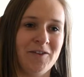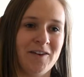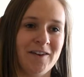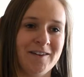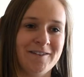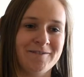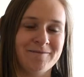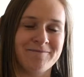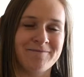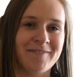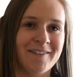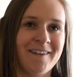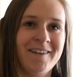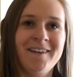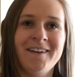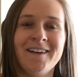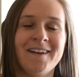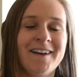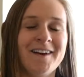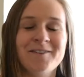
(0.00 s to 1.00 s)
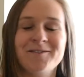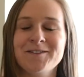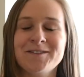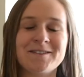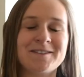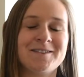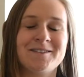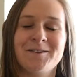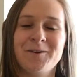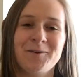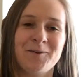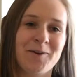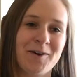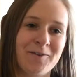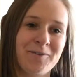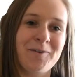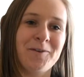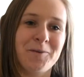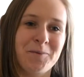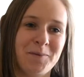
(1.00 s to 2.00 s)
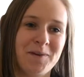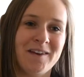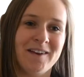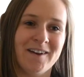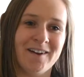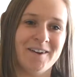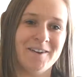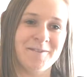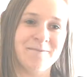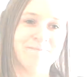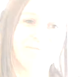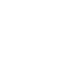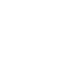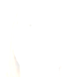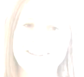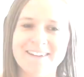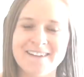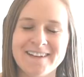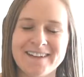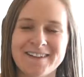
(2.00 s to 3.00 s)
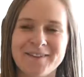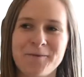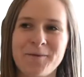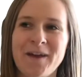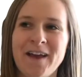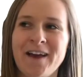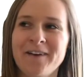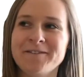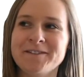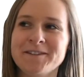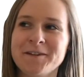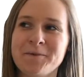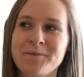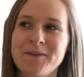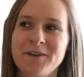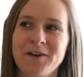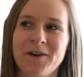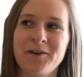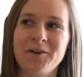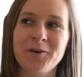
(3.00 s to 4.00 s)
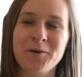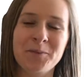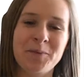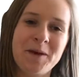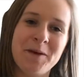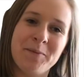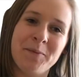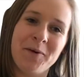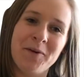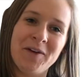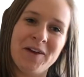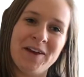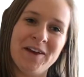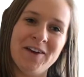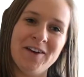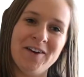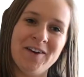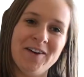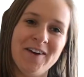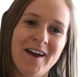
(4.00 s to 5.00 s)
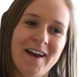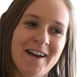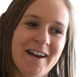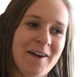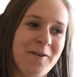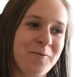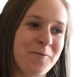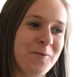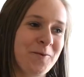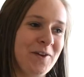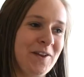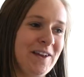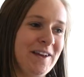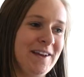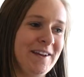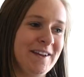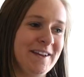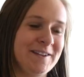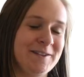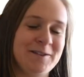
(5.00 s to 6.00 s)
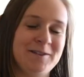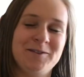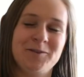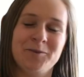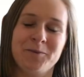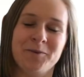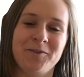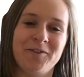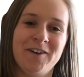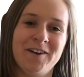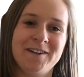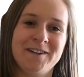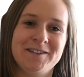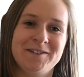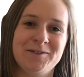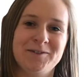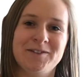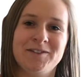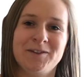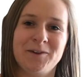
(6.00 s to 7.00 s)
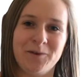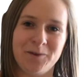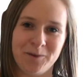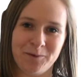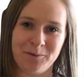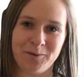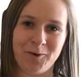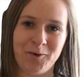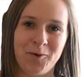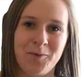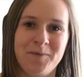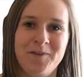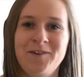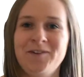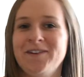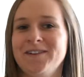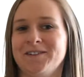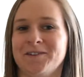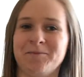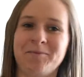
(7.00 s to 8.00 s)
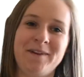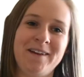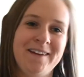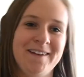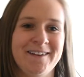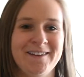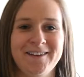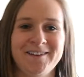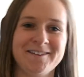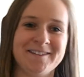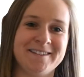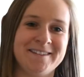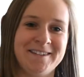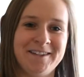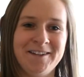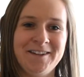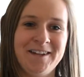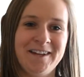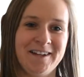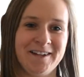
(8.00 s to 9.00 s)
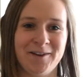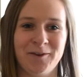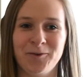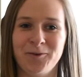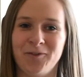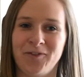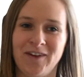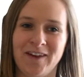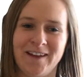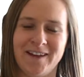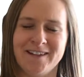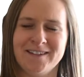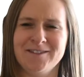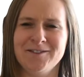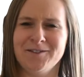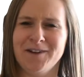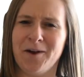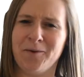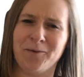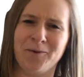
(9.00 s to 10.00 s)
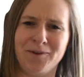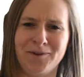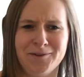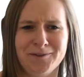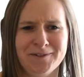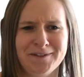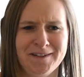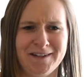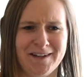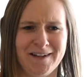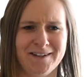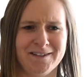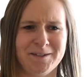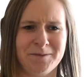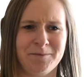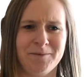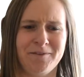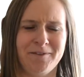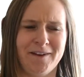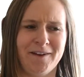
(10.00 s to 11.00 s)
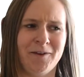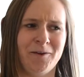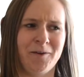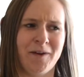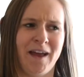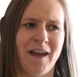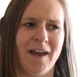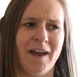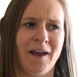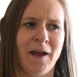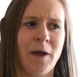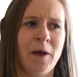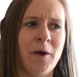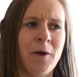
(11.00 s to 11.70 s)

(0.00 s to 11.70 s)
and just so grateful to be here. We have some younger people here, and it's super fun because you get to go in the room and you get to be a little silly and goofy because they're not really used to the concept of okay,